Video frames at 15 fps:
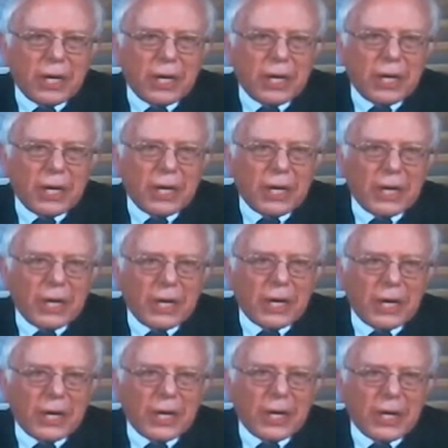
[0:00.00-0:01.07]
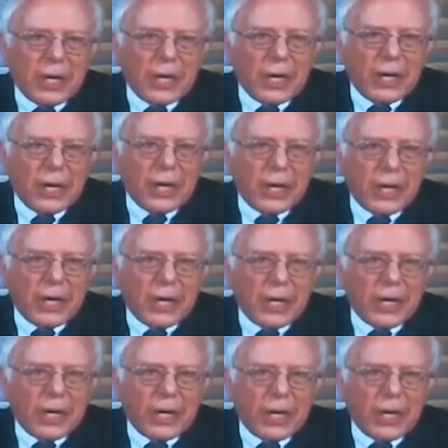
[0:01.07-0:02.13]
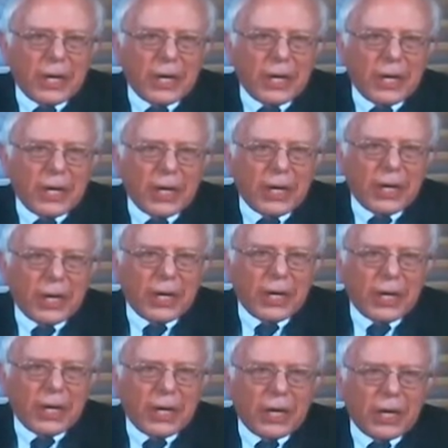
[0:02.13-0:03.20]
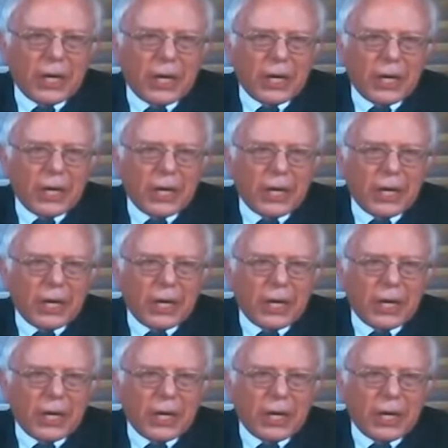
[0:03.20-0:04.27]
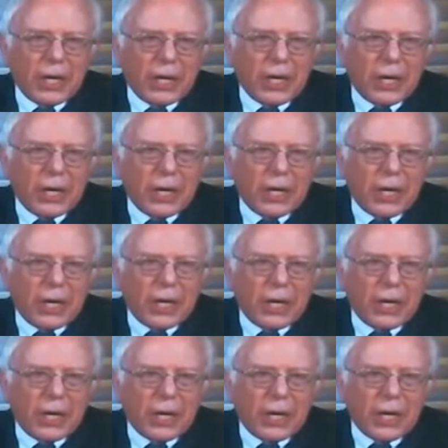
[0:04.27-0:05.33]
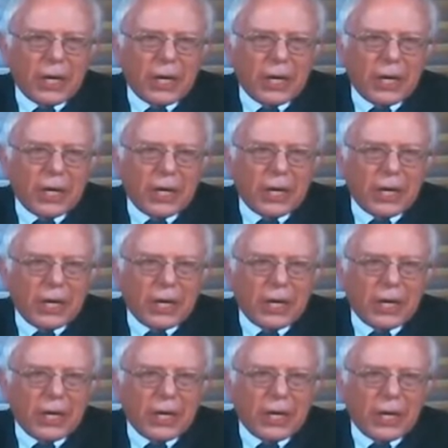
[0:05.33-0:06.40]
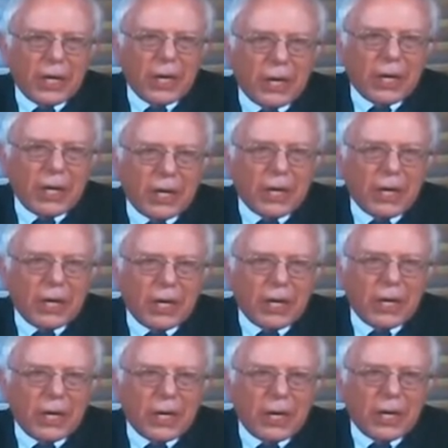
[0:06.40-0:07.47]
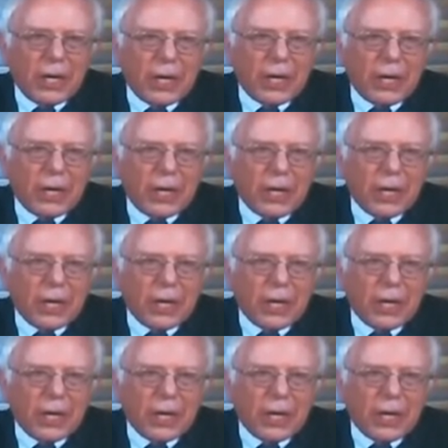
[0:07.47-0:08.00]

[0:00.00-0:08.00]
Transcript: [no speech]